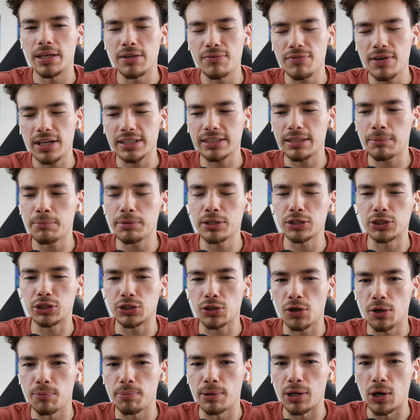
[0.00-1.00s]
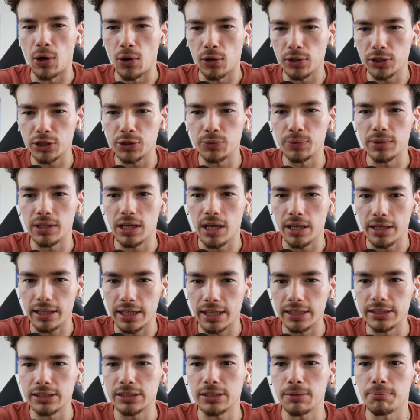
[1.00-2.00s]
In fact, I'm going to start by arguing
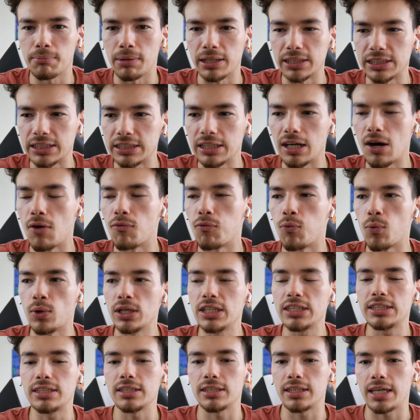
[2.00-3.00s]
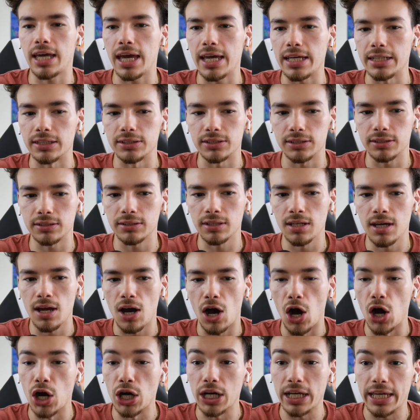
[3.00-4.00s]
against myself. What is the case
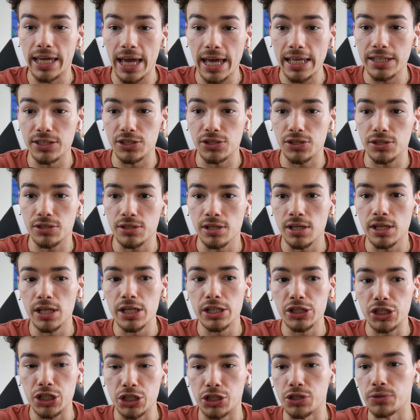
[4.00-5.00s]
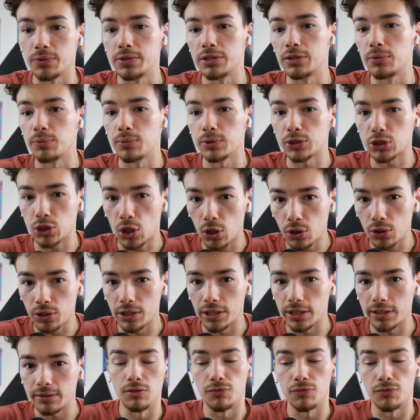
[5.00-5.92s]
against Chicharito returning?